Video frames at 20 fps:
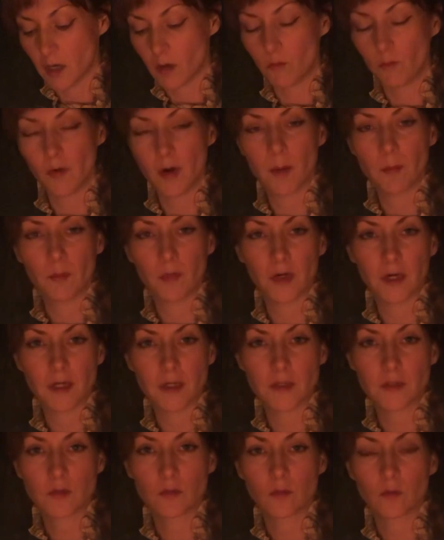
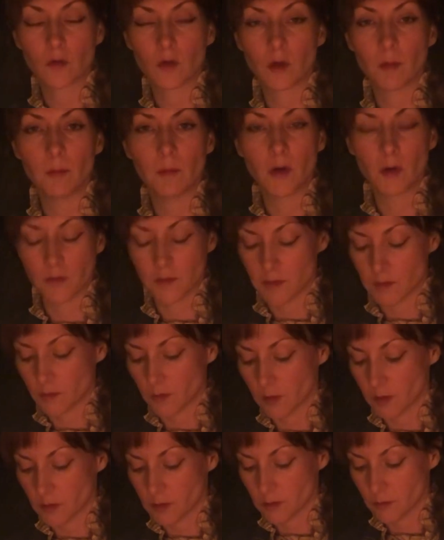Rembrandt, or a
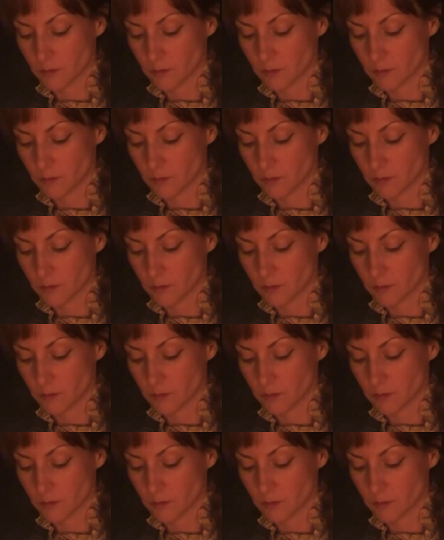Mozart.